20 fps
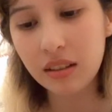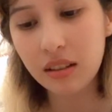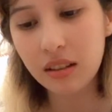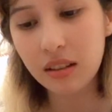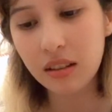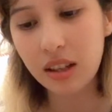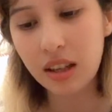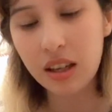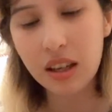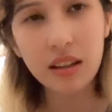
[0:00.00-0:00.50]

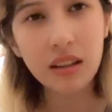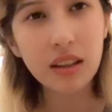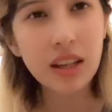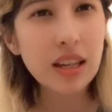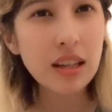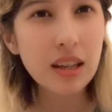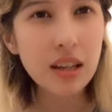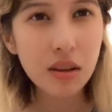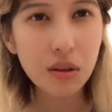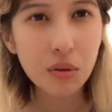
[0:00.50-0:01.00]
the
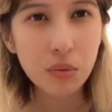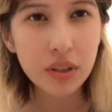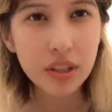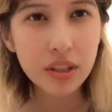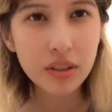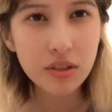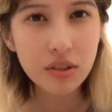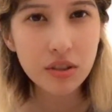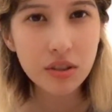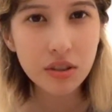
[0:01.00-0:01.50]
Kiki the
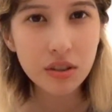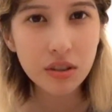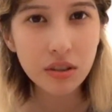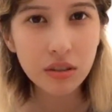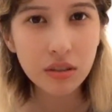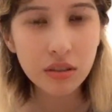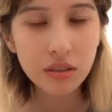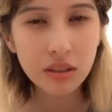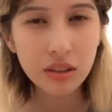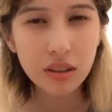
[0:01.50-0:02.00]
Witch,
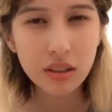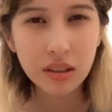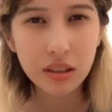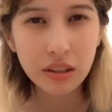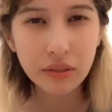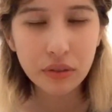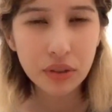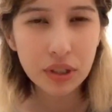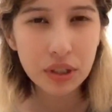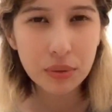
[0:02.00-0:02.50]
the
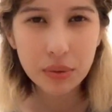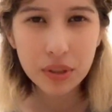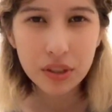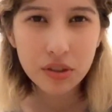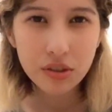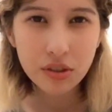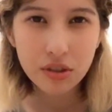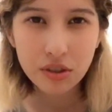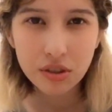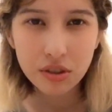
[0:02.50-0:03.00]
Delivery
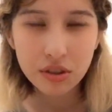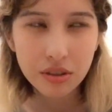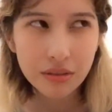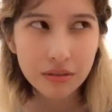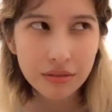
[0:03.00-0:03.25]
Witch,